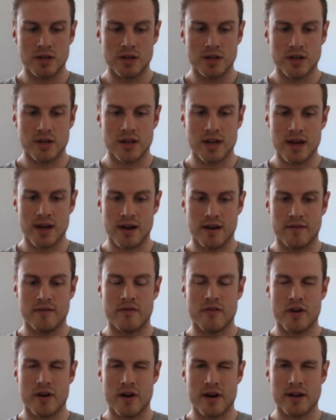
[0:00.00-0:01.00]
yeah, I'm
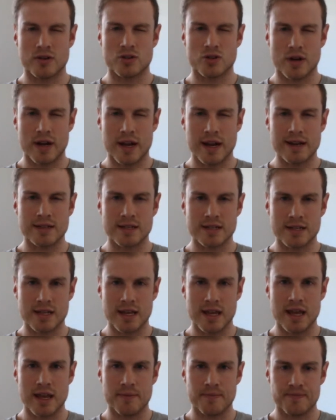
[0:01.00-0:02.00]
very intrigued to
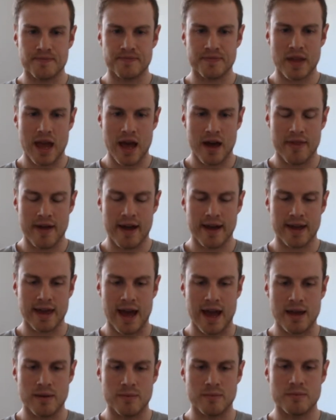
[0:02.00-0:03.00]
see how that
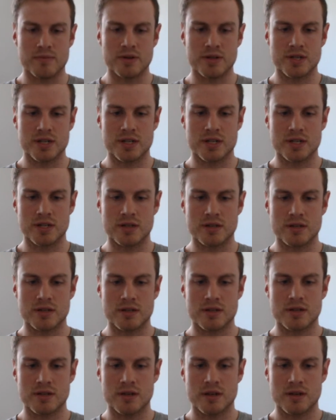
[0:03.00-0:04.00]
game
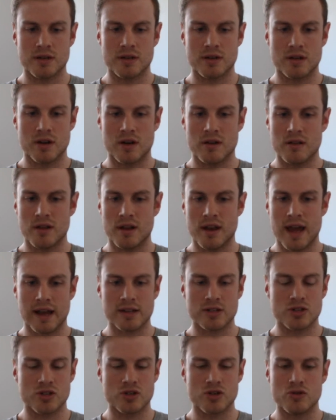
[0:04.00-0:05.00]
positions the
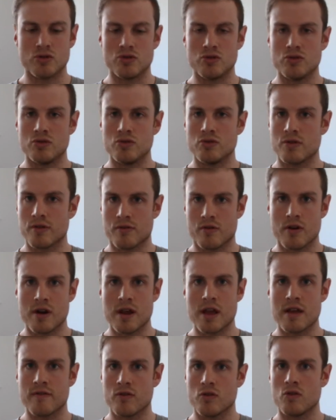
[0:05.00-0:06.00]
next 2,
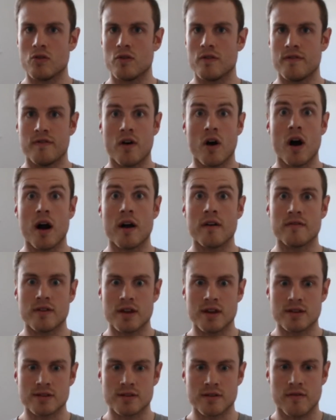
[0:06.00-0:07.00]
3, 4, 5
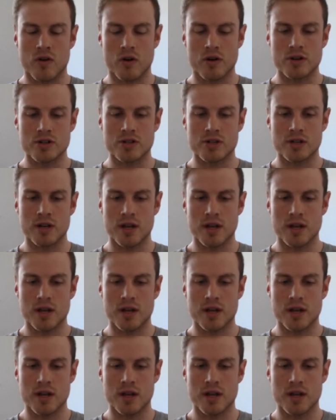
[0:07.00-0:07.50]
years of Origin,